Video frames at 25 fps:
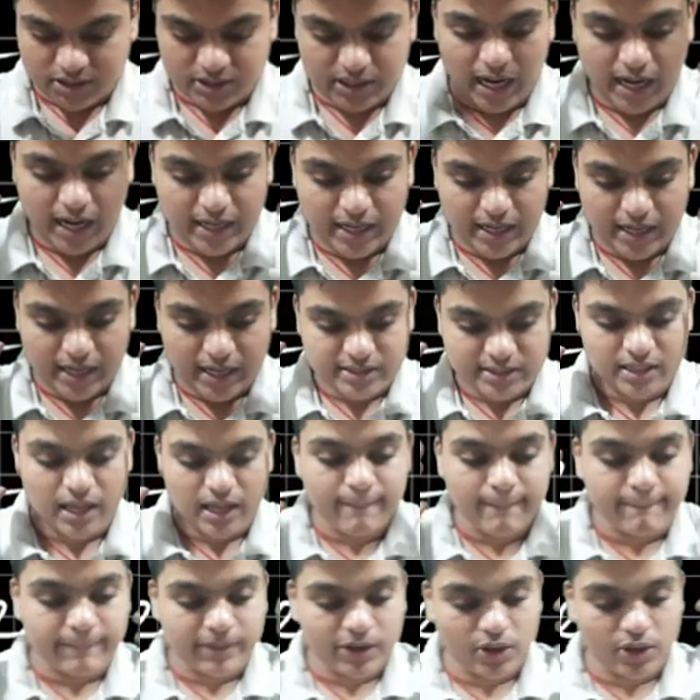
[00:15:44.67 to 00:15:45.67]
Starts in
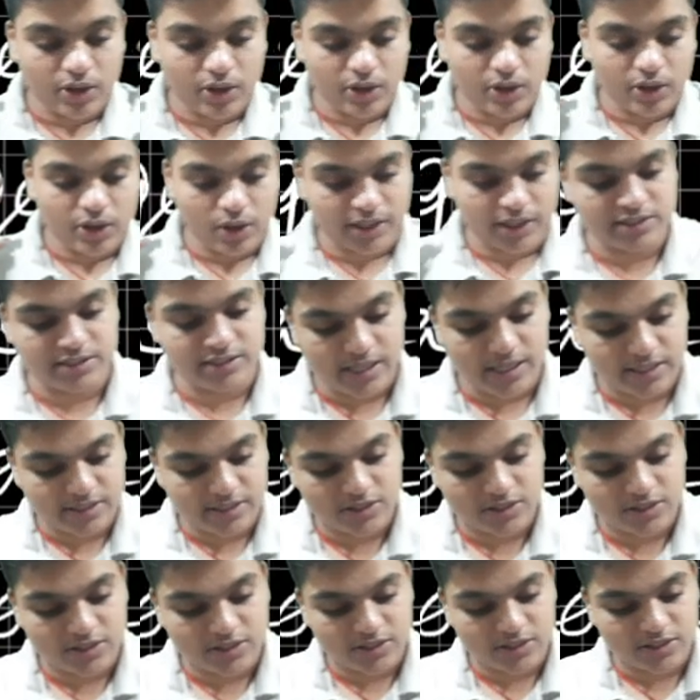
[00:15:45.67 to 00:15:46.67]
the embryonical
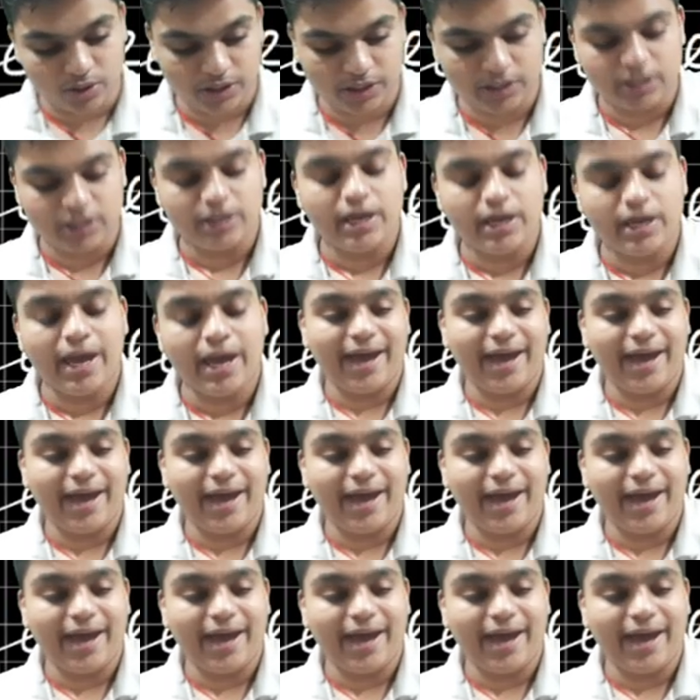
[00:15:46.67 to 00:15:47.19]
stages only.